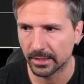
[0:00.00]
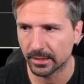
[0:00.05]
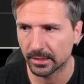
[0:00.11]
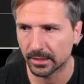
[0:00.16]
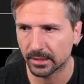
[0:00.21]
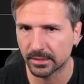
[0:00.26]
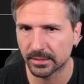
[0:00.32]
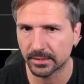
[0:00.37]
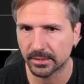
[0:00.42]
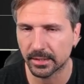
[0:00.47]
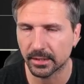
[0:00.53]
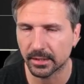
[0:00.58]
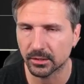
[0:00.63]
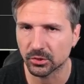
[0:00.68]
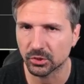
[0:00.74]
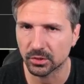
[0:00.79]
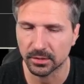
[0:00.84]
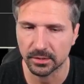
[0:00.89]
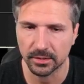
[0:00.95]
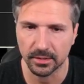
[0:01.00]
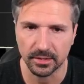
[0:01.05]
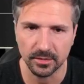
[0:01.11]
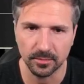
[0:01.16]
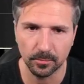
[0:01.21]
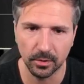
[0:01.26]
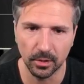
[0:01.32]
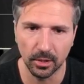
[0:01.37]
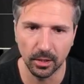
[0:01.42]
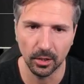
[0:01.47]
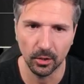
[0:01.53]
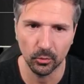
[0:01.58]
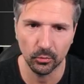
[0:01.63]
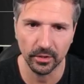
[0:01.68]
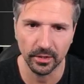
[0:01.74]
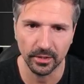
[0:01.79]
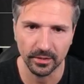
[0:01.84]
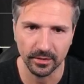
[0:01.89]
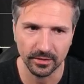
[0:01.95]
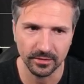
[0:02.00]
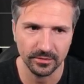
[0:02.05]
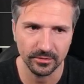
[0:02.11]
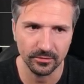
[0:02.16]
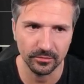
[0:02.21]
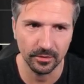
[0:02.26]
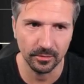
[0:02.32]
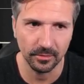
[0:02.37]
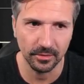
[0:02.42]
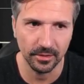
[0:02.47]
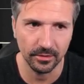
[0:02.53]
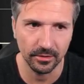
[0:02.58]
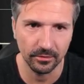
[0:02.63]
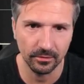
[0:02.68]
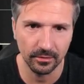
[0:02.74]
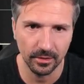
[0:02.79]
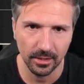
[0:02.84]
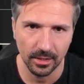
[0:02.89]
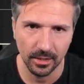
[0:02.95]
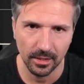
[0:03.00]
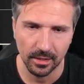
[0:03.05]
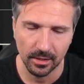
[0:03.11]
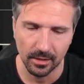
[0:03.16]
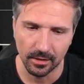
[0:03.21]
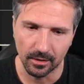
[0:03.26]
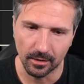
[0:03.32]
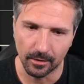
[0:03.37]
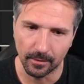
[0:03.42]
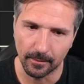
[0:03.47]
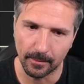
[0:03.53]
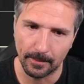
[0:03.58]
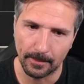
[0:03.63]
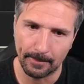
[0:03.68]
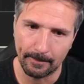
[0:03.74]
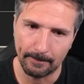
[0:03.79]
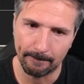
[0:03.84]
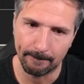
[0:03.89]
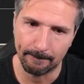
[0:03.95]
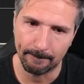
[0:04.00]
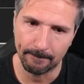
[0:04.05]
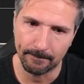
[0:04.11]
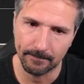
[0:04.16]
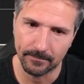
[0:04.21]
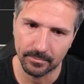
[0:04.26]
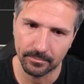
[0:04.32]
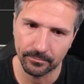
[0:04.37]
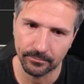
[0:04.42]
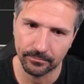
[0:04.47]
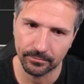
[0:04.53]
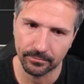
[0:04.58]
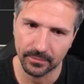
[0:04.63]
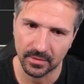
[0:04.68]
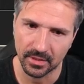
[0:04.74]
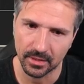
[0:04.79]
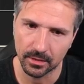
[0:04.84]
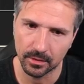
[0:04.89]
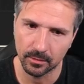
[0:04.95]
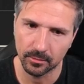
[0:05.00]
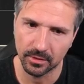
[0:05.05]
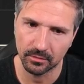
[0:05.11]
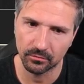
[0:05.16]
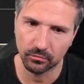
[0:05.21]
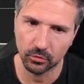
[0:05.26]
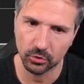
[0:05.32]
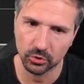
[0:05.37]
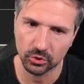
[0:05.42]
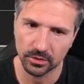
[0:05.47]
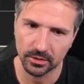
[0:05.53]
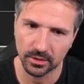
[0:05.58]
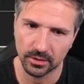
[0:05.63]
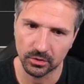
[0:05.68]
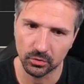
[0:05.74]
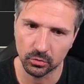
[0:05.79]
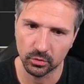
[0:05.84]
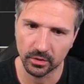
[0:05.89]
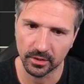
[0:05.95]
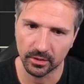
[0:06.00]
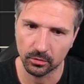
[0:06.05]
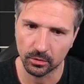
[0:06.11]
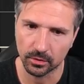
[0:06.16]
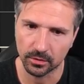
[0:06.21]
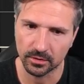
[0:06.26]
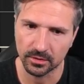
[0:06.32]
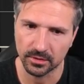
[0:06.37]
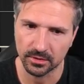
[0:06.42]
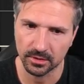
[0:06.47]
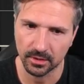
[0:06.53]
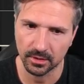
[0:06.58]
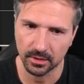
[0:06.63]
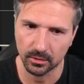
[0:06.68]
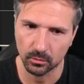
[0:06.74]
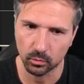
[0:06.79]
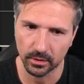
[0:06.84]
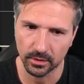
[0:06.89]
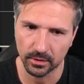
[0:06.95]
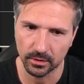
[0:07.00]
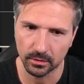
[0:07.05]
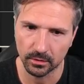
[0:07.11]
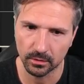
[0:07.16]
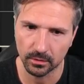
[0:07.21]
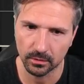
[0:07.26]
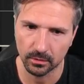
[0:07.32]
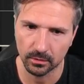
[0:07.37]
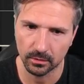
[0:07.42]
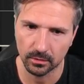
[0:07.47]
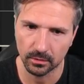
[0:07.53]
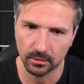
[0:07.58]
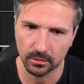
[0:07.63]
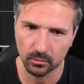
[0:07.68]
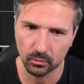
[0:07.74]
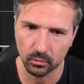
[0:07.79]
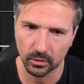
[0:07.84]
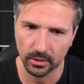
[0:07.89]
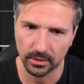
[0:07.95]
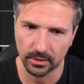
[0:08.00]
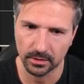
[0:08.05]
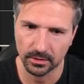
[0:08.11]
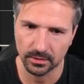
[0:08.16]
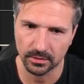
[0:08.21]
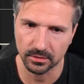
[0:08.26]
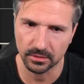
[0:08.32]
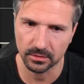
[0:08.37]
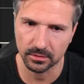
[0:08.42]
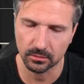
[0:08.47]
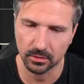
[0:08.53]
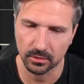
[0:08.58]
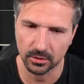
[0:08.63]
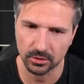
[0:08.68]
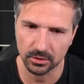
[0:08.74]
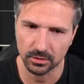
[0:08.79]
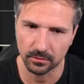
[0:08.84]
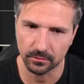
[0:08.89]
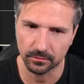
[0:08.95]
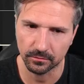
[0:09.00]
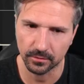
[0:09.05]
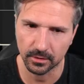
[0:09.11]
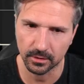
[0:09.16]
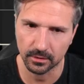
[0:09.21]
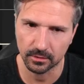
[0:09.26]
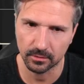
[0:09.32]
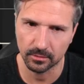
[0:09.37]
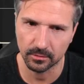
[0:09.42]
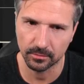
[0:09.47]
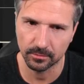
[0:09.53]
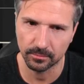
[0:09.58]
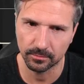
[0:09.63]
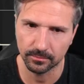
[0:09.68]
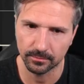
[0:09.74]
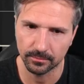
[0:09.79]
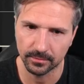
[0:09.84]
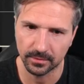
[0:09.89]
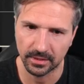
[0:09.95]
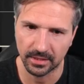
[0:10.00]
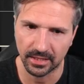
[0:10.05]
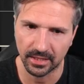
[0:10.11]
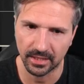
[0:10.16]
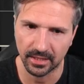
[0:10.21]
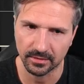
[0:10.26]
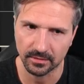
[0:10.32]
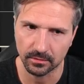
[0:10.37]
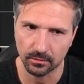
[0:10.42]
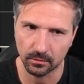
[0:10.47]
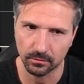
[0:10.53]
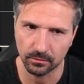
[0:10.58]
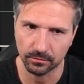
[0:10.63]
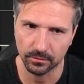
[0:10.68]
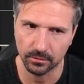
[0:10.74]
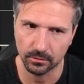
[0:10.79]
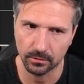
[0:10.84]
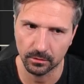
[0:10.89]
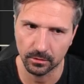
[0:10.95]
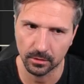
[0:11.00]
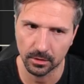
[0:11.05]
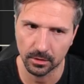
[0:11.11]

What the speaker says: This thing is just exploding extremely here. Yeah, a little bit unfortunate that you cannot decide when this destruction effect gets off here.